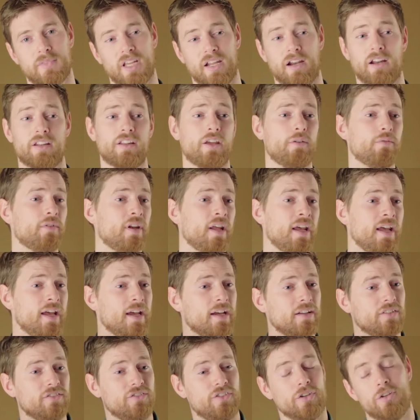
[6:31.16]
And I don't
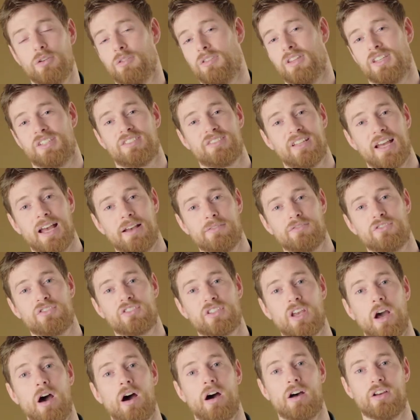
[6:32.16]
do this to have
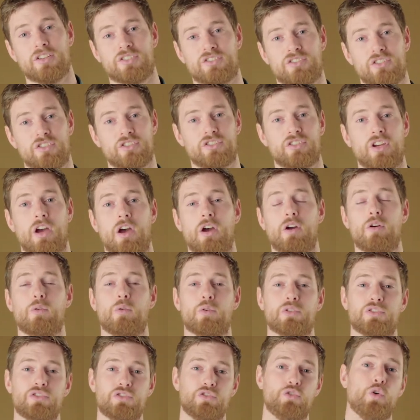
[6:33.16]
scars to show
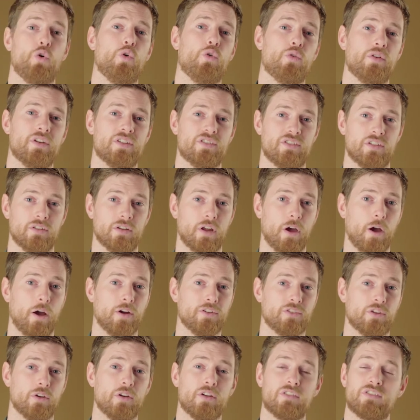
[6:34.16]
or stories, you know. I
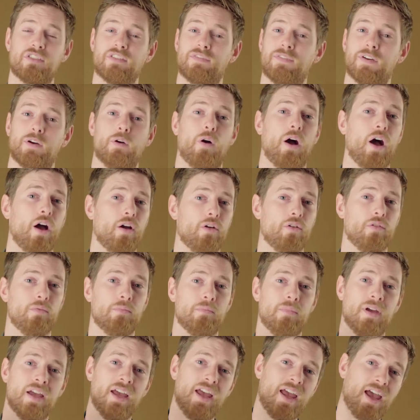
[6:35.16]
do it to feel
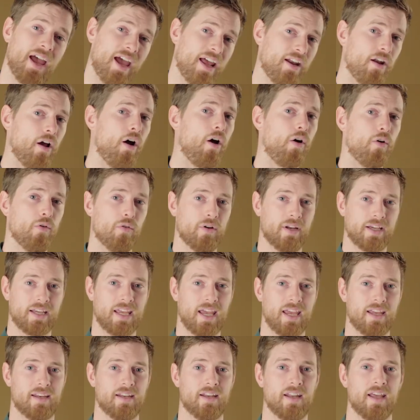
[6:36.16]
home and whole
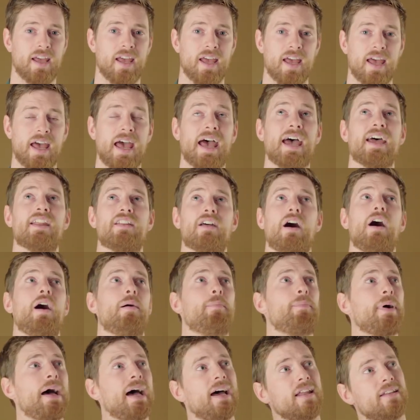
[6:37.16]
again. Head
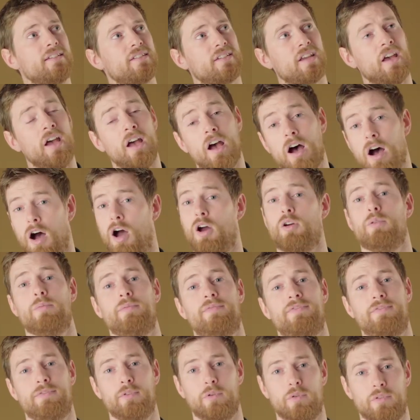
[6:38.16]
up and
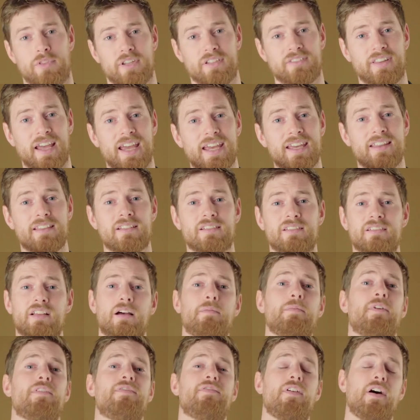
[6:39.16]
hopeful. The day the
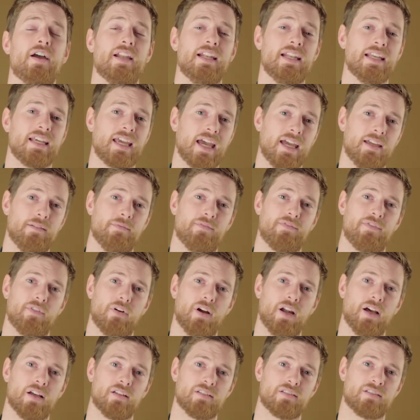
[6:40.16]
summer finally came
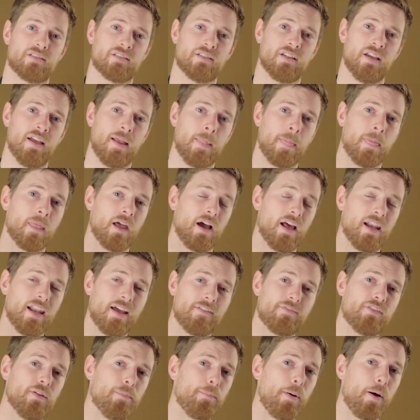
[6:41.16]
for us, I
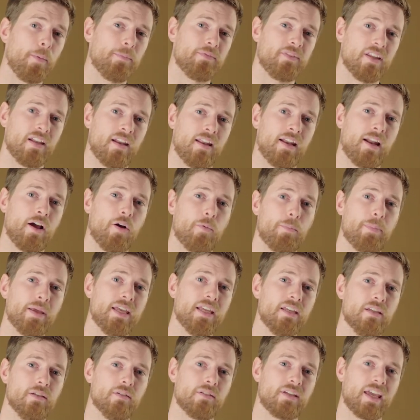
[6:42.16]
left the Bob Dylan
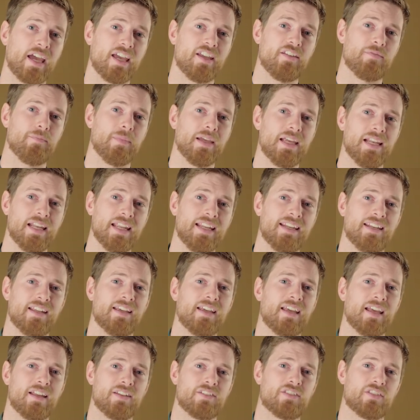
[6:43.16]
LP you gave me leaning
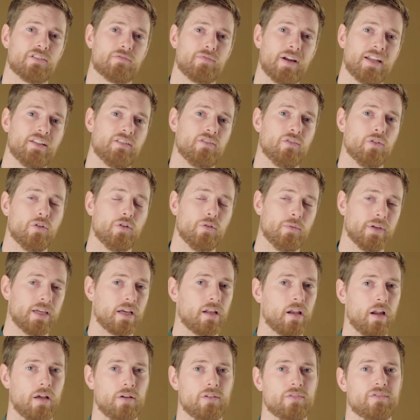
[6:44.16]
against the red door we
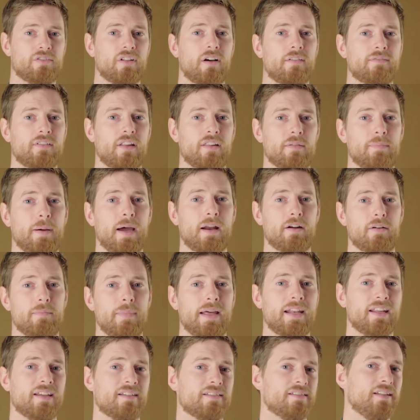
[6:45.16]
closed after the
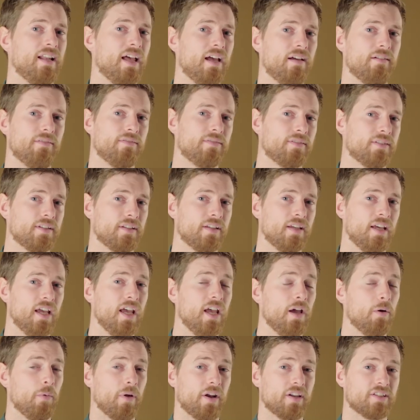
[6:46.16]
paramedics left.
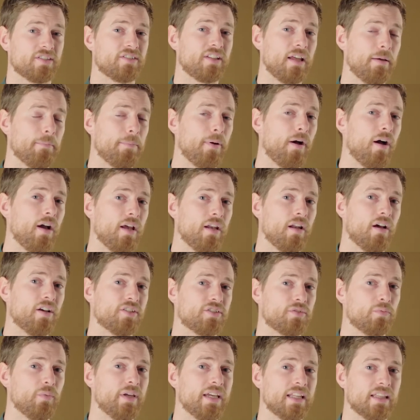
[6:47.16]
When I stepped by
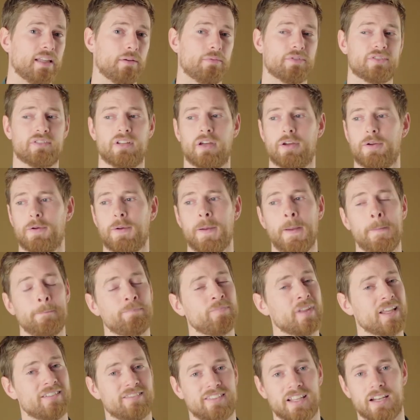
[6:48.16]
last week, there was no
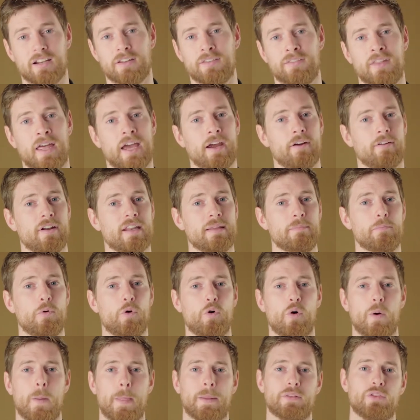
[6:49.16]
Dylan there
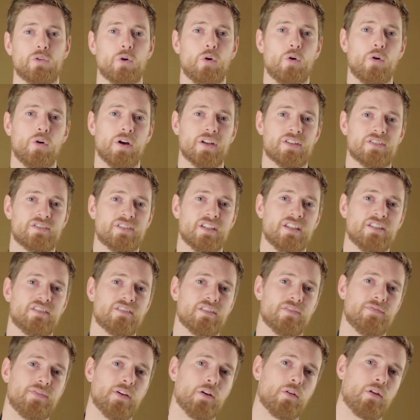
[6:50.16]
anymore and the door had ceased
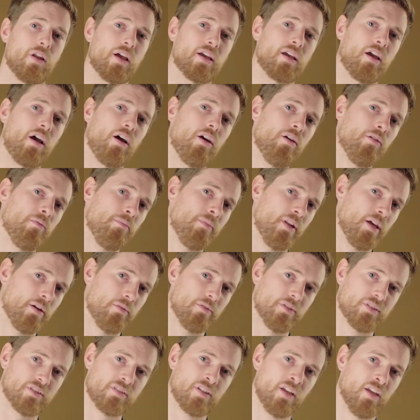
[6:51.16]
to feel like home. There
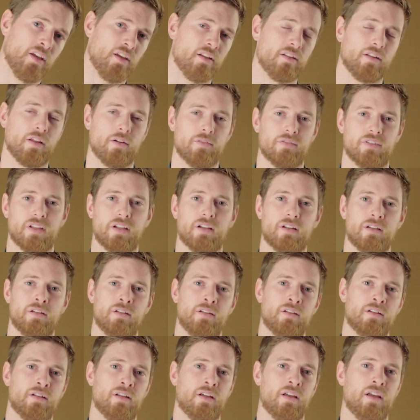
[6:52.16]
was no
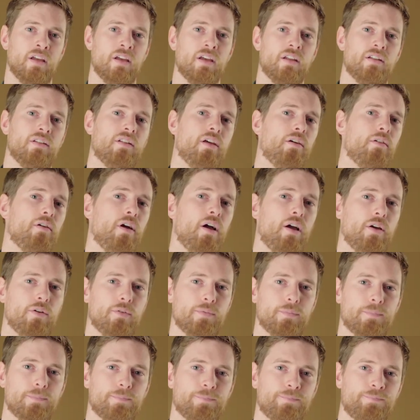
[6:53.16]
Dylan, no
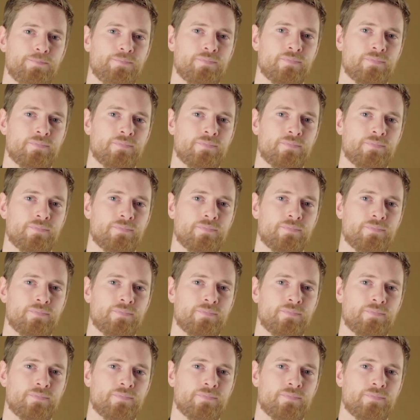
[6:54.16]
home.